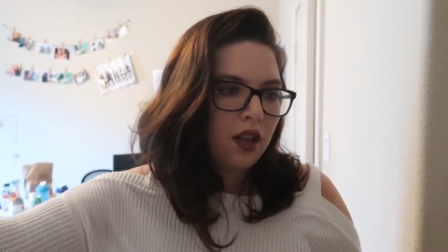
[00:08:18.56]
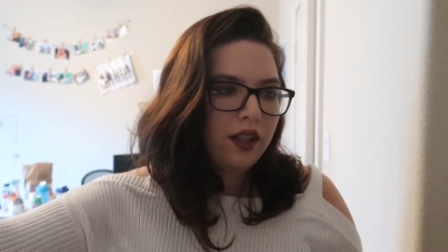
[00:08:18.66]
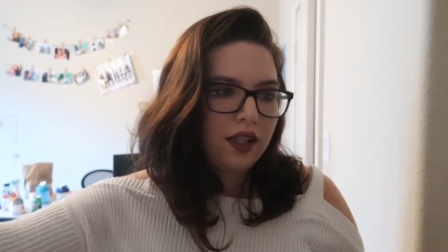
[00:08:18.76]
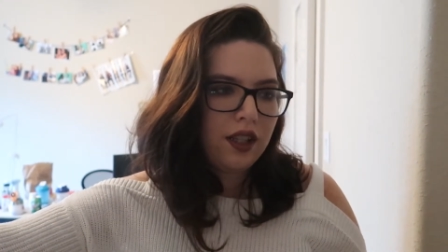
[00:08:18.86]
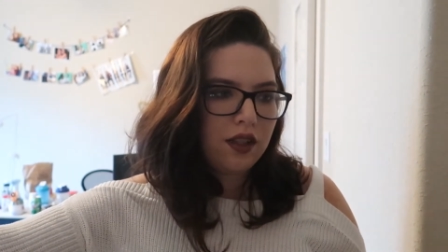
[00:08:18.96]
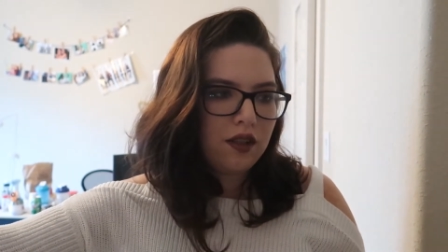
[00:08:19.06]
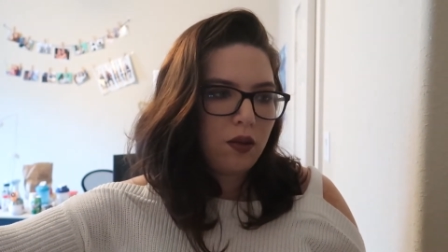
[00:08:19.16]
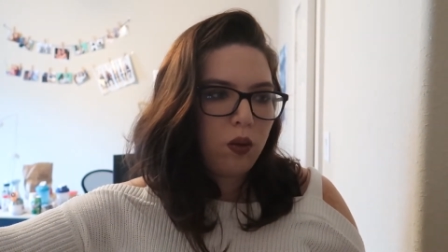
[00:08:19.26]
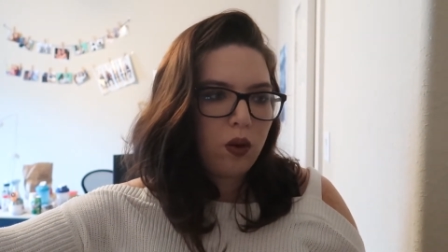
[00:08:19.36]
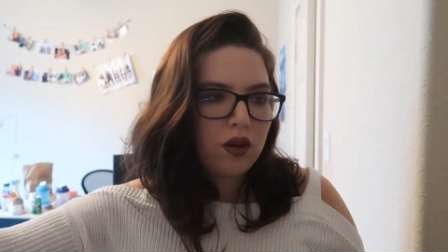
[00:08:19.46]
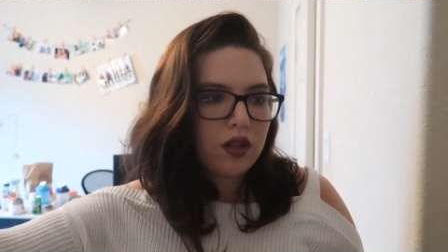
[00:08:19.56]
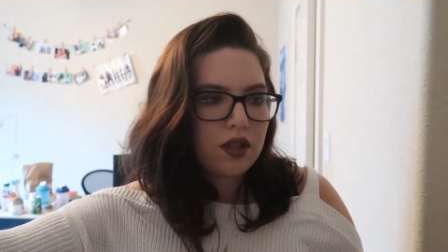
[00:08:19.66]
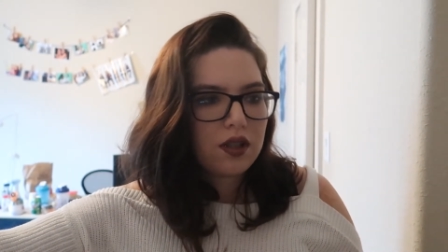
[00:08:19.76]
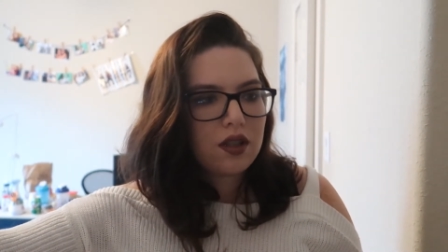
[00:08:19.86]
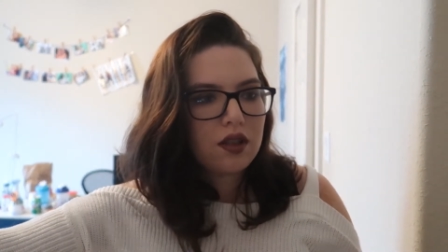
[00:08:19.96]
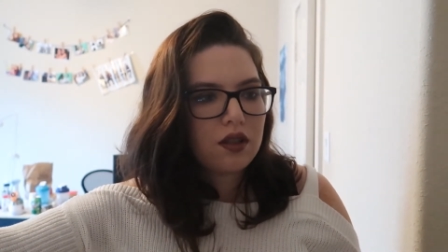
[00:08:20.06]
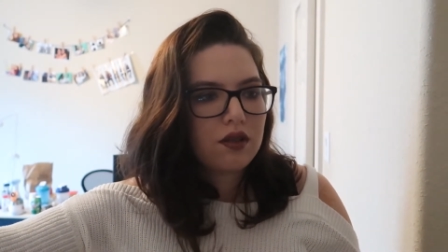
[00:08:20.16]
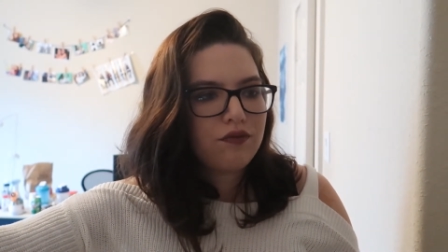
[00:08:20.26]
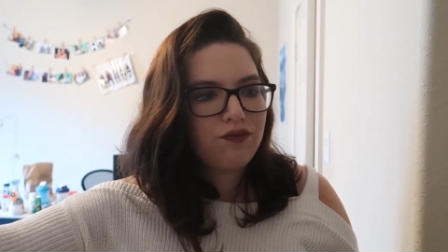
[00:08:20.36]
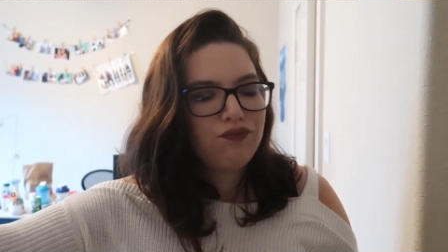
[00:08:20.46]
leaning towards,
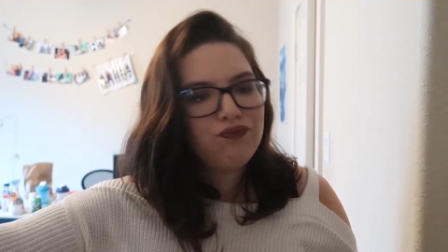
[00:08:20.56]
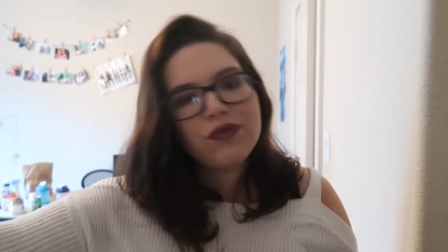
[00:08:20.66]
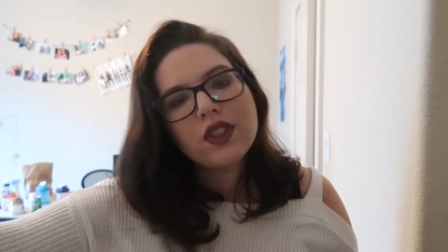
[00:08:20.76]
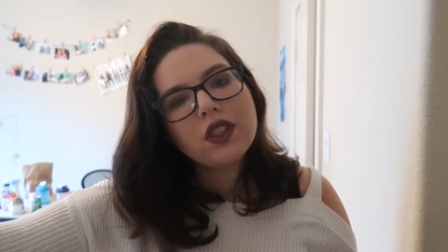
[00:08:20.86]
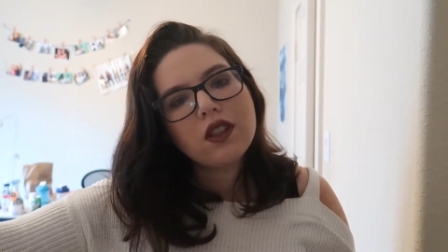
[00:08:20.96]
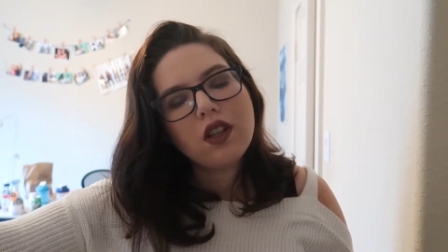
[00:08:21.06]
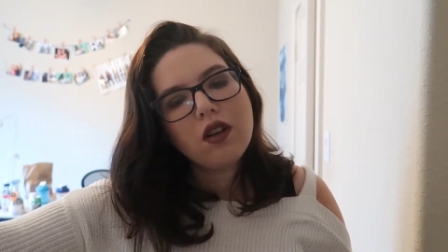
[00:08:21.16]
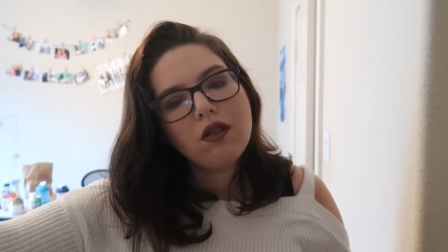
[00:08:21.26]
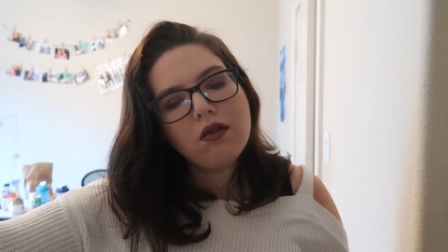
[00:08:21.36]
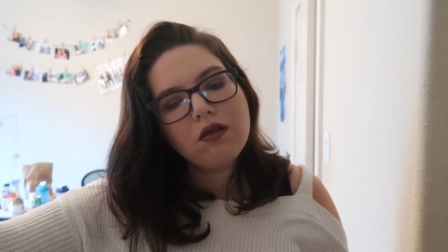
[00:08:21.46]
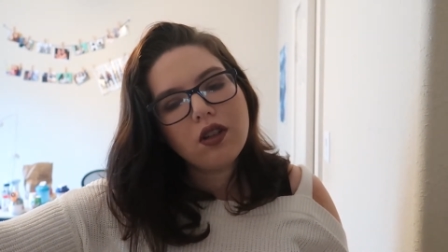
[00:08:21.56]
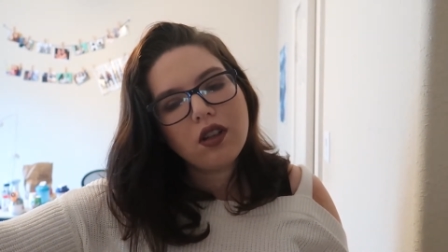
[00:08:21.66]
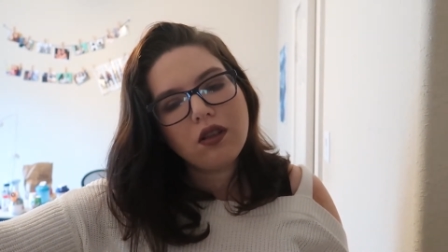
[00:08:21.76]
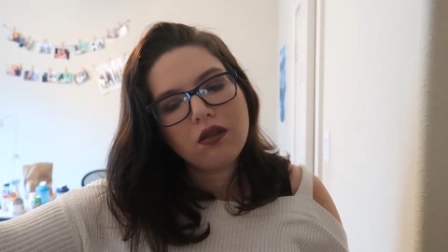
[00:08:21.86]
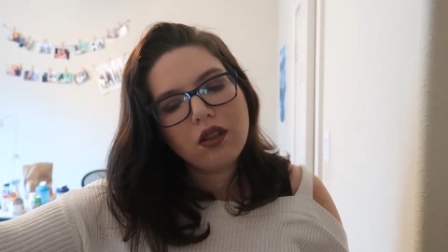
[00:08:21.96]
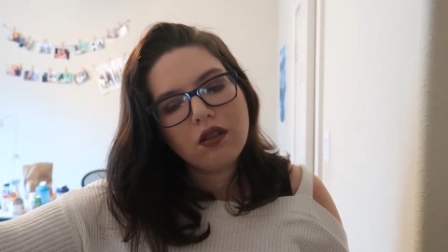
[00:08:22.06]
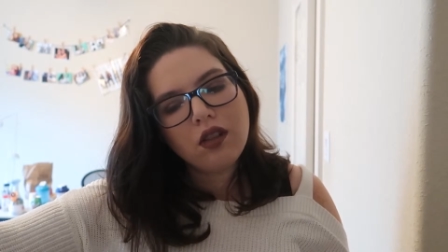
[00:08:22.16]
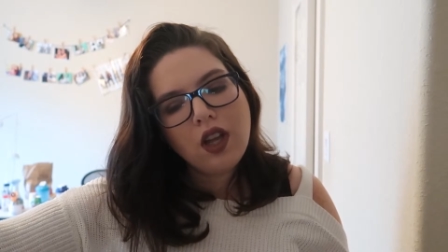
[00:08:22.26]
no, I don't know.